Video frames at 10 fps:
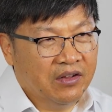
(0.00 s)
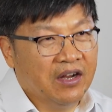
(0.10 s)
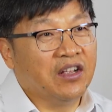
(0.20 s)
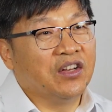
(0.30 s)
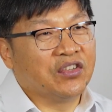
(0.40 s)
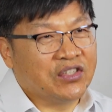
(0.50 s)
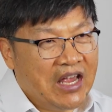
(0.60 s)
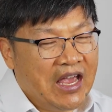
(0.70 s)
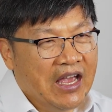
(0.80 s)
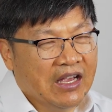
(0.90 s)
They're going to
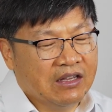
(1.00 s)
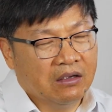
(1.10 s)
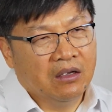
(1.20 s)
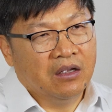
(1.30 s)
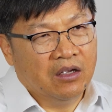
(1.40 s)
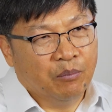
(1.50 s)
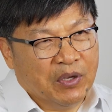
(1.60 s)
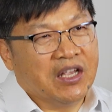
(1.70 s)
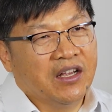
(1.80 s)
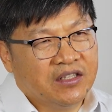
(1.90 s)
sag
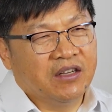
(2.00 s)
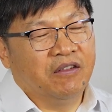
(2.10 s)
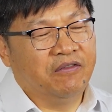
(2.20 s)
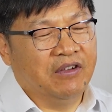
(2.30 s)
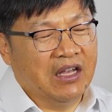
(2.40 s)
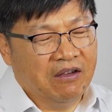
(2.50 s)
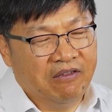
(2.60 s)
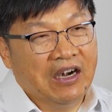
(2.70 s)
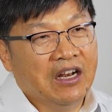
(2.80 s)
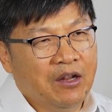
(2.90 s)
because of
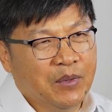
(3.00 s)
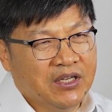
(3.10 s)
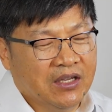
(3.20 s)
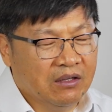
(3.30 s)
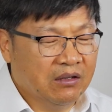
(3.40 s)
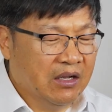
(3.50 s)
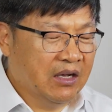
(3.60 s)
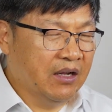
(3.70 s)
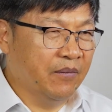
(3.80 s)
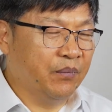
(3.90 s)
very limiting
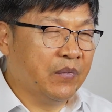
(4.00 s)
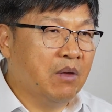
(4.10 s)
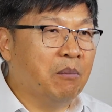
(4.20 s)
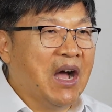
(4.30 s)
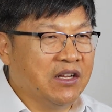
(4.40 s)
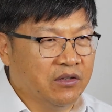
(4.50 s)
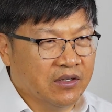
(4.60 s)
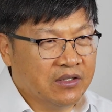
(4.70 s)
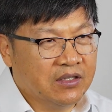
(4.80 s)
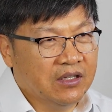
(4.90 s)

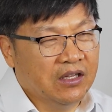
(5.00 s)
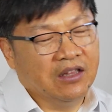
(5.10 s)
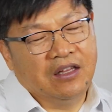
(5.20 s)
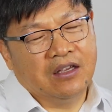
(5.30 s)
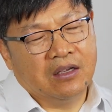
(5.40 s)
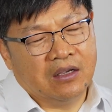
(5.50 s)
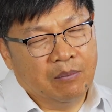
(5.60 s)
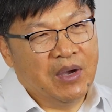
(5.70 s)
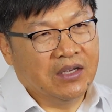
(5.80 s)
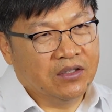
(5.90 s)
modulus in the
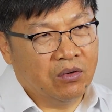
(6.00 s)
composite